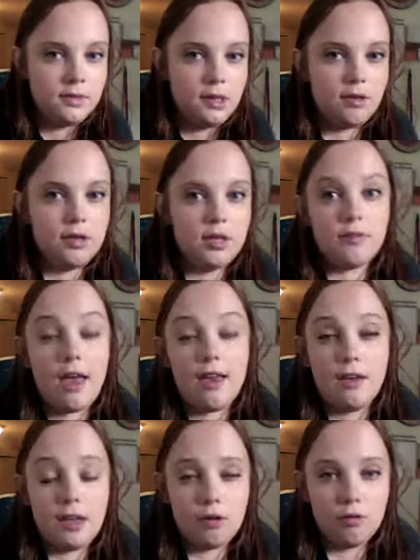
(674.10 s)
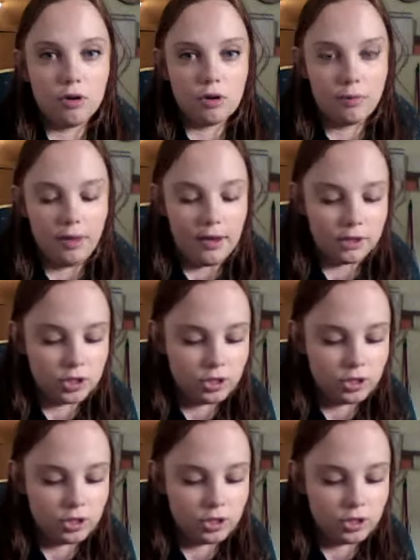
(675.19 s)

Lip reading: You can use any coral blush.